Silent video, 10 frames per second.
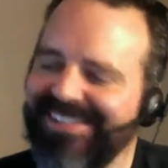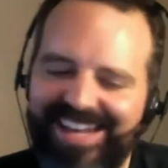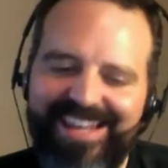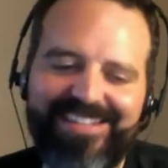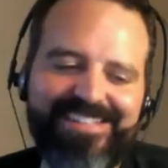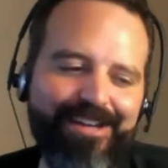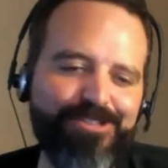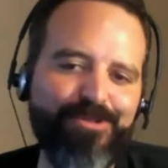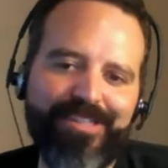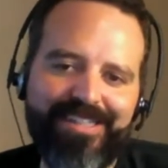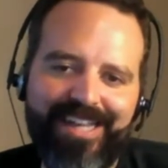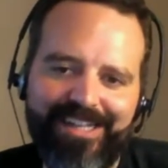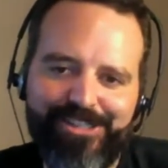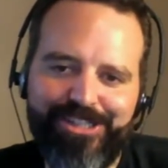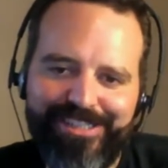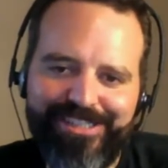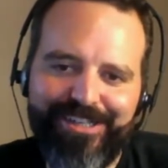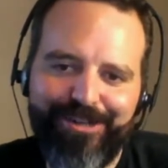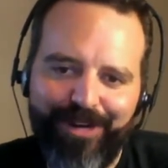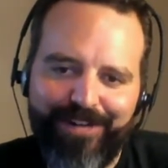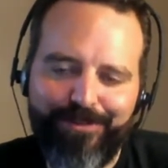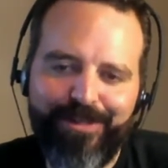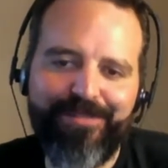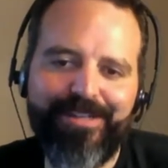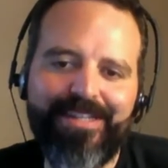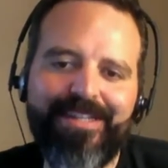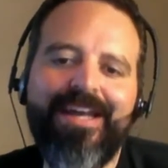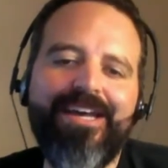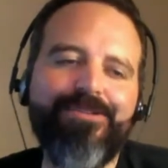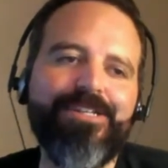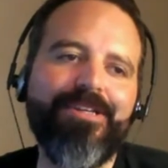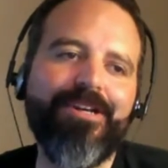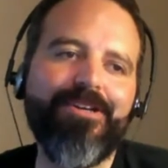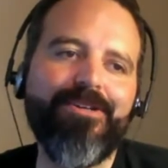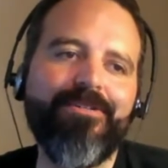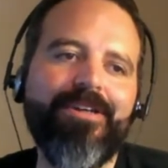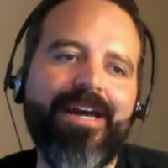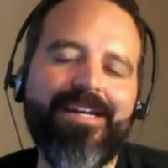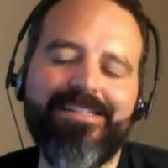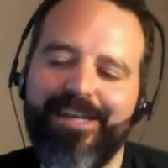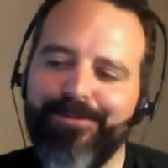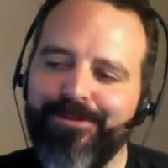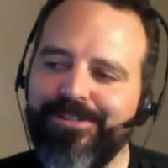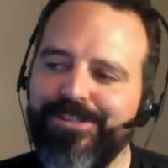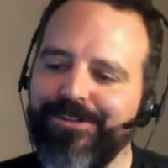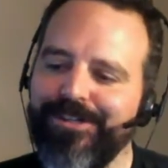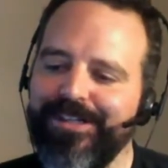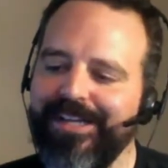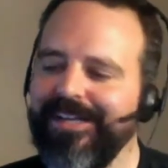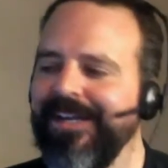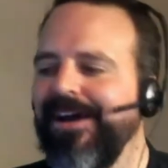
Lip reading: And that sounds really like cheesy or whatever, but it was, you had an example of this earlier, like,